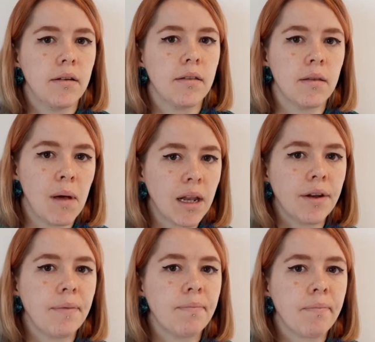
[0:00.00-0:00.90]
the
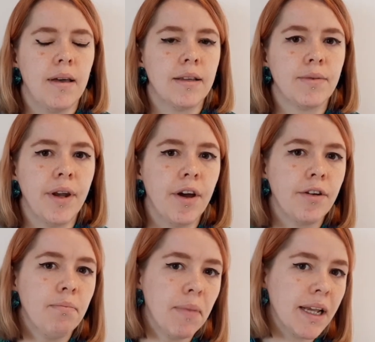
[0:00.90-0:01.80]
melanin. As we know,
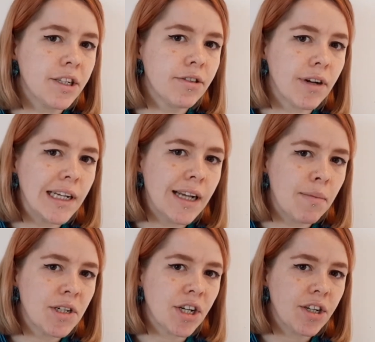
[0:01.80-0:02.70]
bleach is really
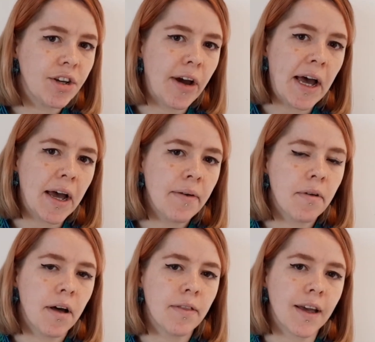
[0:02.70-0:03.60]
damaging to your hair,
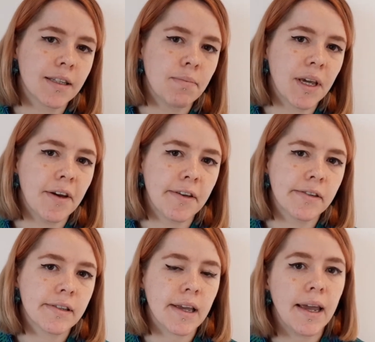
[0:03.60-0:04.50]
and that's
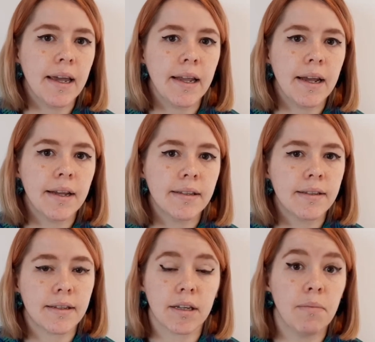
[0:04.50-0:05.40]
because it
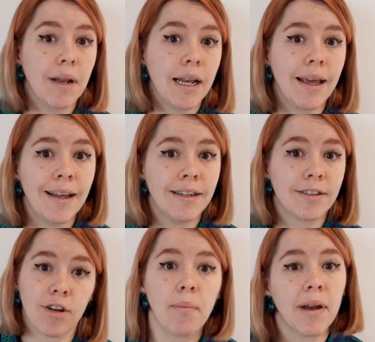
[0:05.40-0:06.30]
is completely
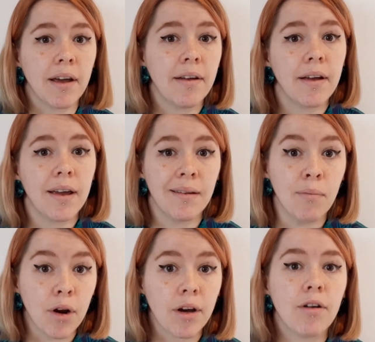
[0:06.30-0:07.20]
indiscriminate in
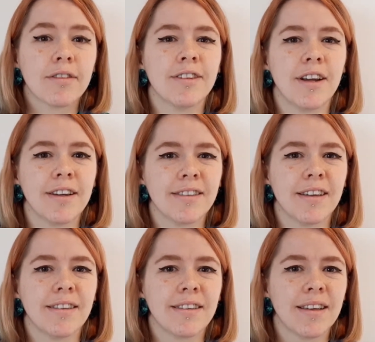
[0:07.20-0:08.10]
what it
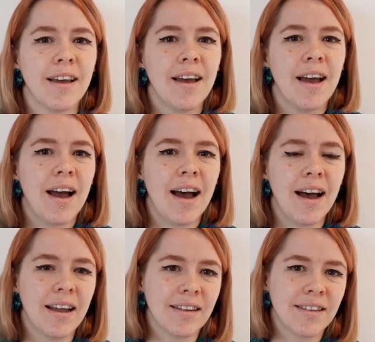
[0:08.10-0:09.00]
oxidizes.
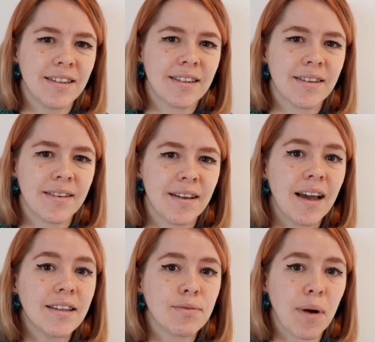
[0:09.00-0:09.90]
And
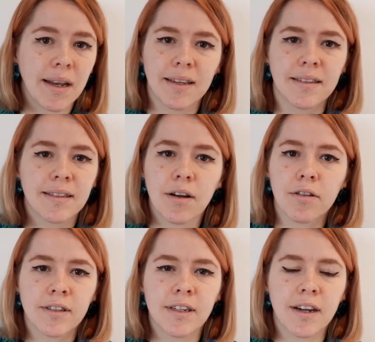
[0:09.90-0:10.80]
as well as
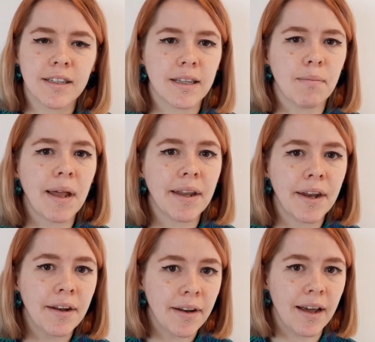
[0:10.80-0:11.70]
oxidizing the
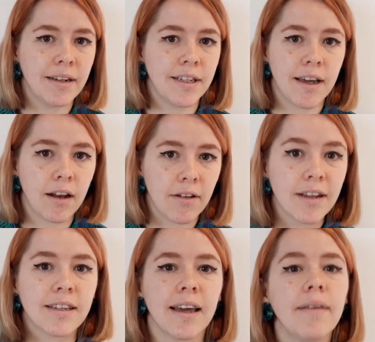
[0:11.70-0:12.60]
melanin and
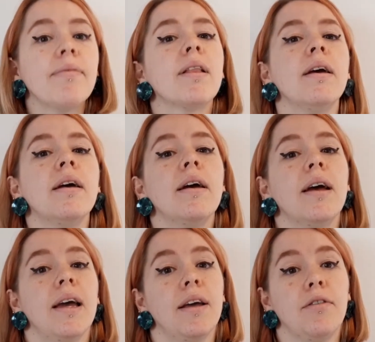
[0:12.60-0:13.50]
decolorizing it,
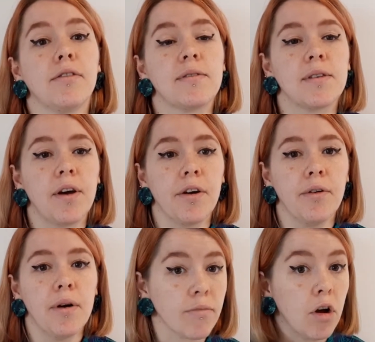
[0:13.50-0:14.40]
it
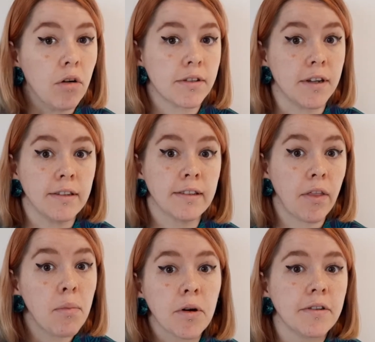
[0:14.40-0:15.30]
also oxidizes
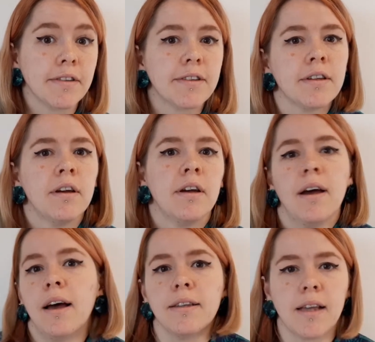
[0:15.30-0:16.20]
bonds.
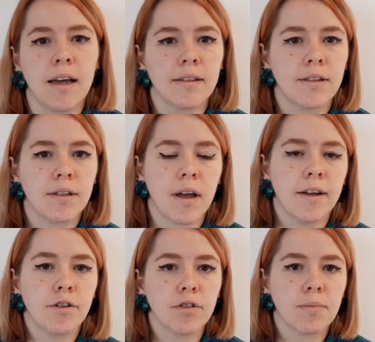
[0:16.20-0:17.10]
As I
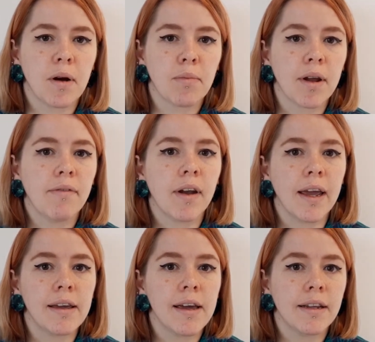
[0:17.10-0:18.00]
talked about
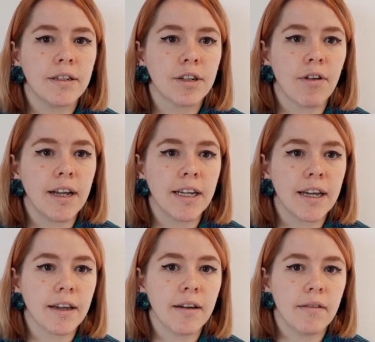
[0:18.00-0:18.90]
briefly, it
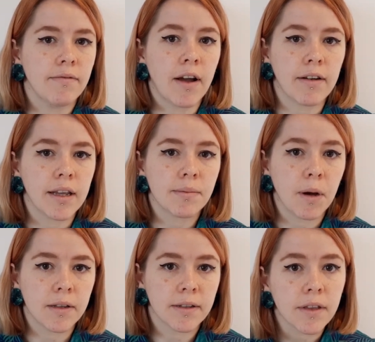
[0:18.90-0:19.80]
degrading various
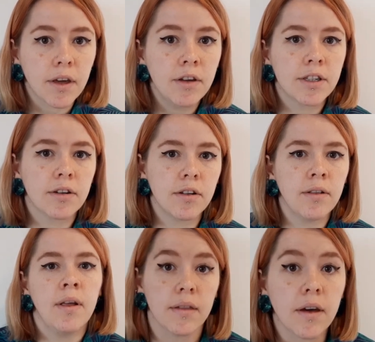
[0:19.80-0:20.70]
parts of the cuticle.
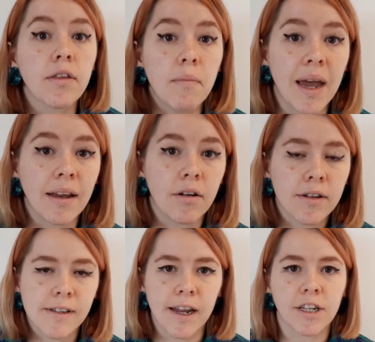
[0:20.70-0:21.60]
The other main
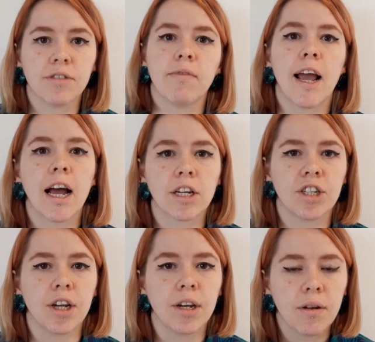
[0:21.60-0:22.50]
oxidation
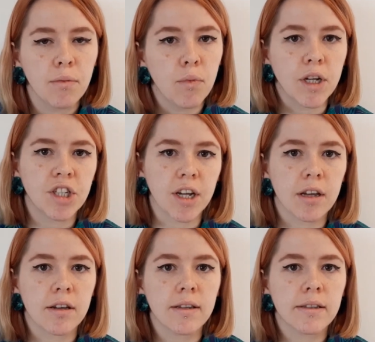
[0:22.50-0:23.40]
reaction which
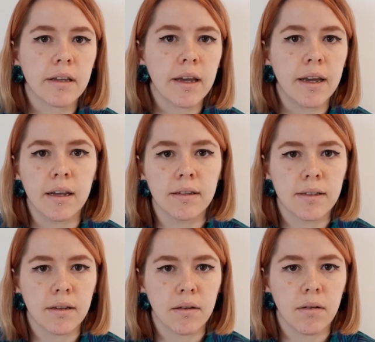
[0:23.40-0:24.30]
occurs
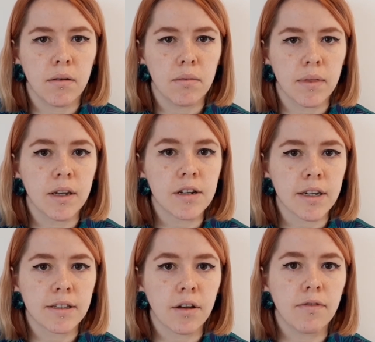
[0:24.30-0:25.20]
is with the
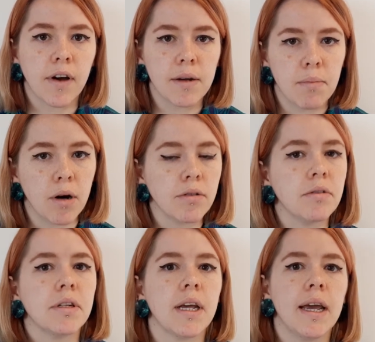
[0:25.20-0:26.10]
disulfide
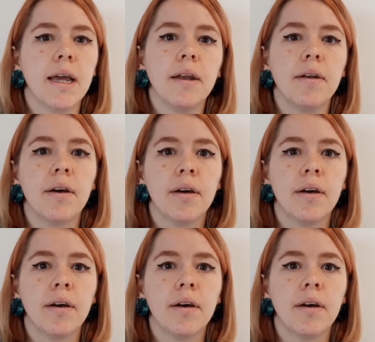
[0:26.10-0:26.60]
bond in